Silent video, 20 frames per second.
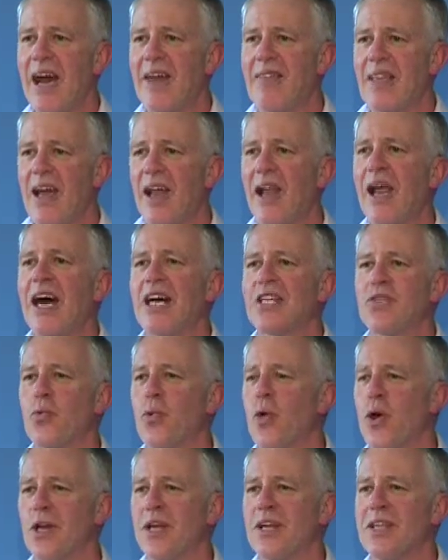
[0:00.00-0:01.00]
And that last
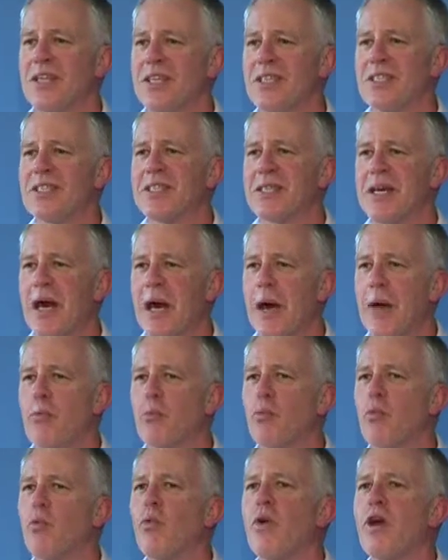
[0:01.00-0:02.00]
wordedness,
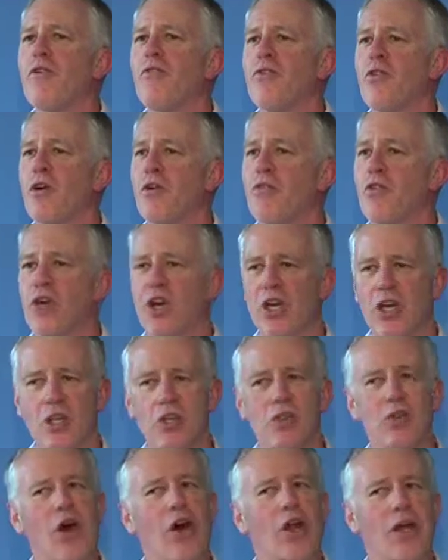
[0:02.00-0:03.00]
if you're a very
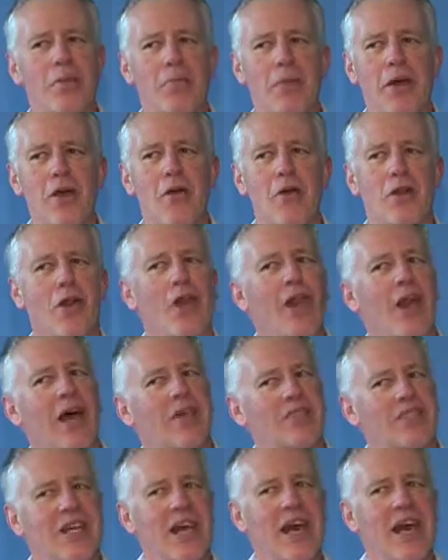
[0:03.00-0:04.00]
controlling parent who
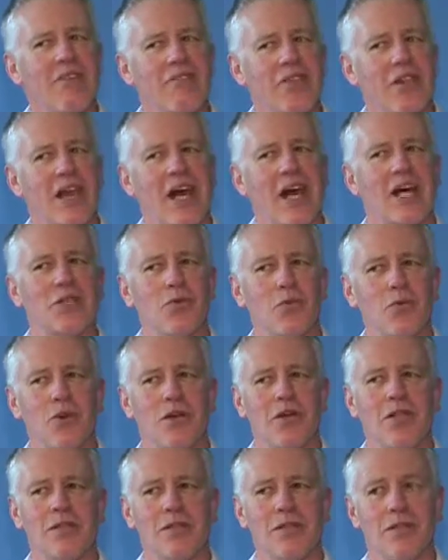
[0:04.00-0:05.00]
loves to have the last
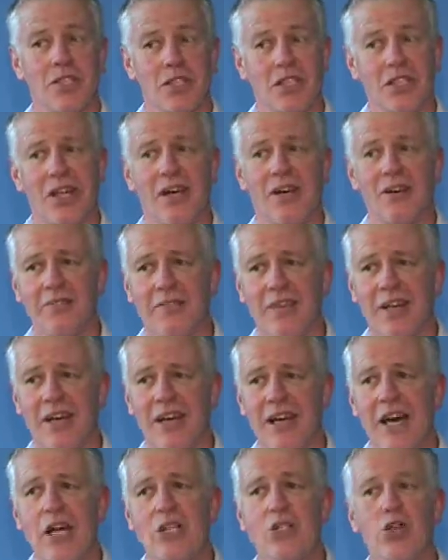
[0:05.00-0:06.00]
word yourself,
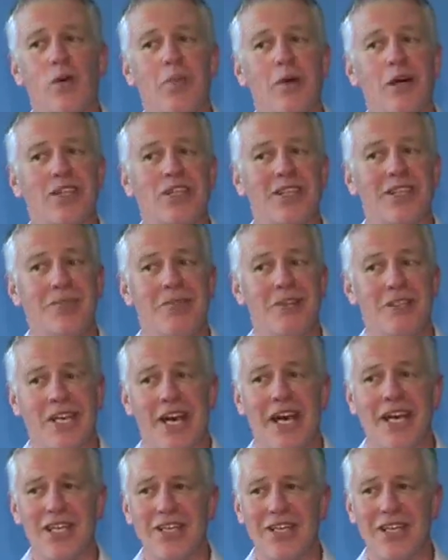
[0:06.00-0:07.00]
it's almost an
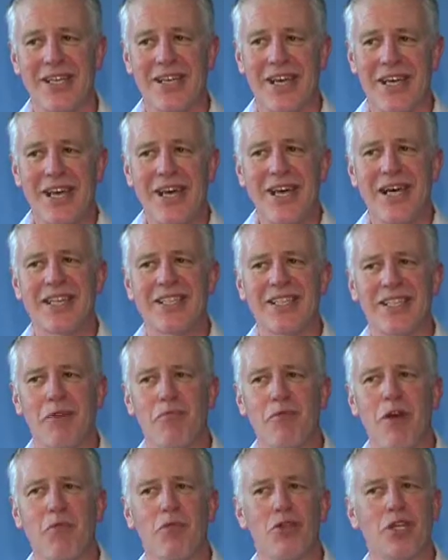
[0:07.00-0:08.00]
invitation. And some
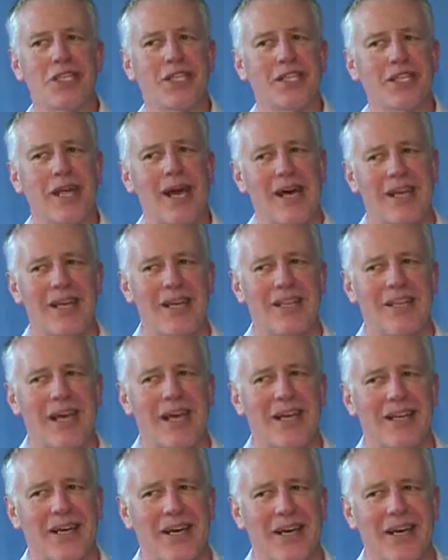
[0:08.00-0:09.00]
people just can't let
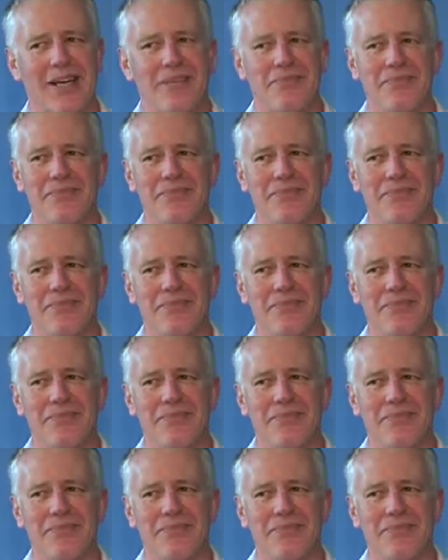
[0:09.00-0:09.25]
that go.